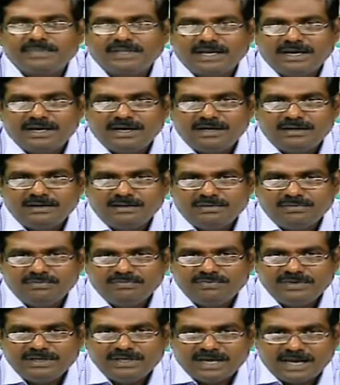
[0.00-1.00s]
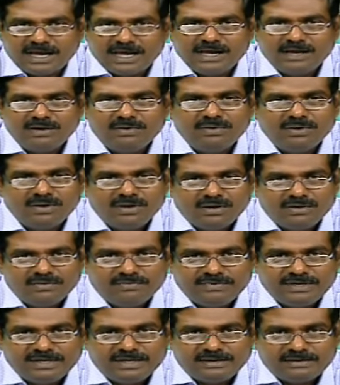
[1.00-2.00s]
and we
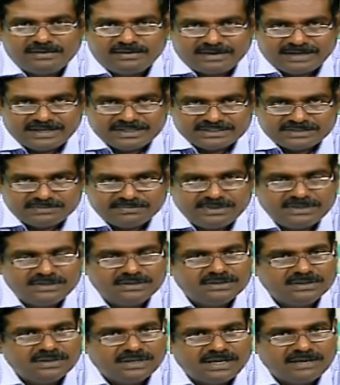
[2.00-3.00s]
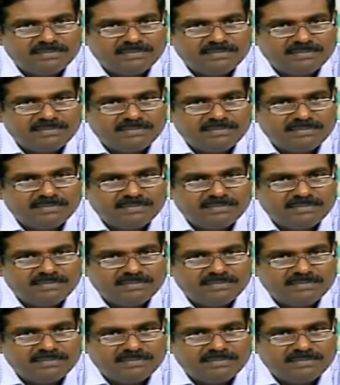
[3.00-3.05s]
can transmit a